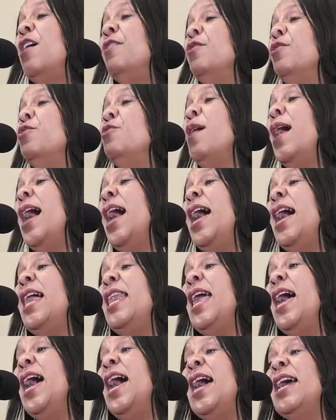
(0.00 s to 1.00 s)
the while
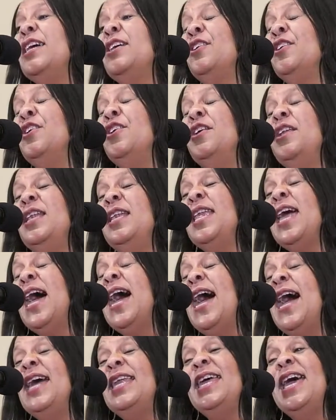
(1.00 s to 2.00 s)
I could
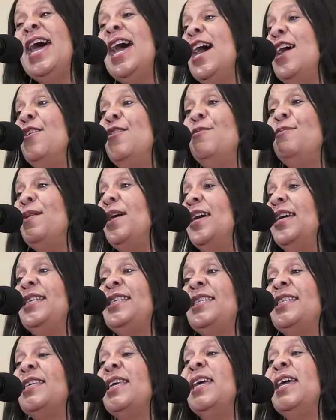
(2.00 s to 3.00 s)
not help but
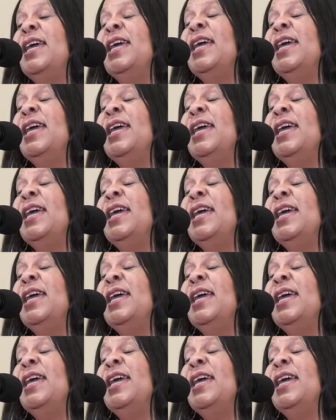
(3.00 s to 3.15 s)
see